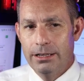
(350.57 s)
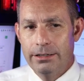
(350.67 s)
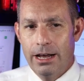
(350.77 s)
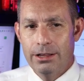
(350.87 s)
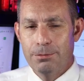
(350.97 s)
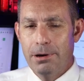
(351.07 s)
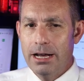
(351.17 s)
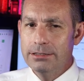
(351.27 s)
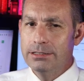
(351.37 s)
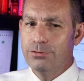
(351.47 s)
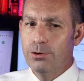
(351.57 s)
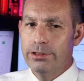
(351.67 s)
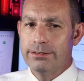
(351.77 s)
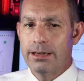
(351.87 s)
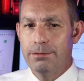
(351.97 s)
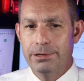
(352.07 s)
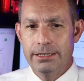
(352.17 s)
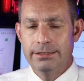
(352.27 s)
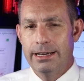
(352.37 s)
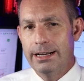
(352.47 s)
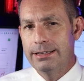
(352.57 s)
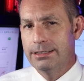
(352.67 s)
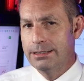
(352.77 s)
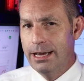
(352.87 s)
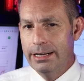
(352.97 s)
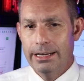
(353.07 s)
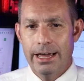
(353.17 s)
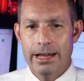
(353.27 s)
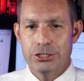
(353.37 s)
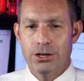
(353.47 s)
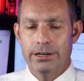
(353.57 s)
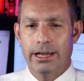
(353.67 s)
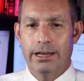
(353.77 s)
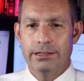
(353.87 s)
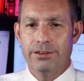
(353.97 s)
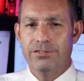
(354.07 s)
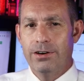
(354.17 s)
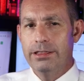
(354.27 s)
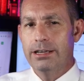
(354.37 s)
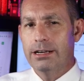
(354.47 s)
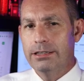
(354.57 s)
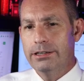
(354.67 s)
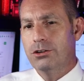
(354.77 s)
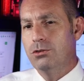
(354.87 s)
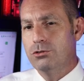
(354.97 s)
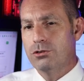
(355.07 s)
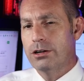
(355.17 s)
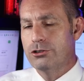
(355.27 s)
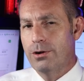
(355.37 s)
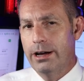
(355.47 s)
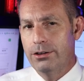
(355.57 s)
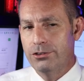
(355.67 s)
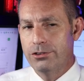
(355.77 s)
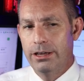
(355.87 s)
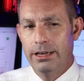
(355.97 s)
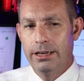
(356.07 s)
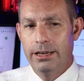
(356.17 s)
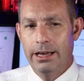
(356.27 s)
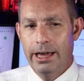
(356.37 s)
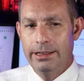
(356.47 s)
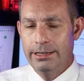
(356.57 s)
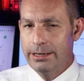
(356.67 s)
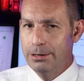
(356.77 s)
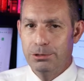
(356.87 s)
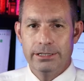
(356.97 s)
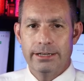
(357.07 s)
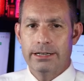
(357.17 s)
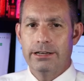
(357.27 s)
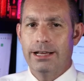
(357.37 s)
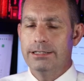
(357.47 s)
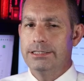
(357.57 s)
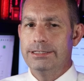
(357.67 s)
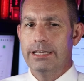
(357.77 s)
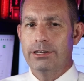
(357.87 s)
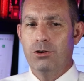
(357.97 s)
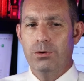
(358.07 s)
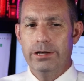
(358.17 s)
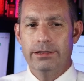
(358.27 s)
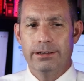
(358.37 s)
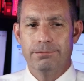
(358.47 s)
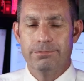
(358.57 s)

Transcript: Now, the positive for this company is that it has a lot of cash on hand to fund the clinical drug trials and the enabling technologies that go with it.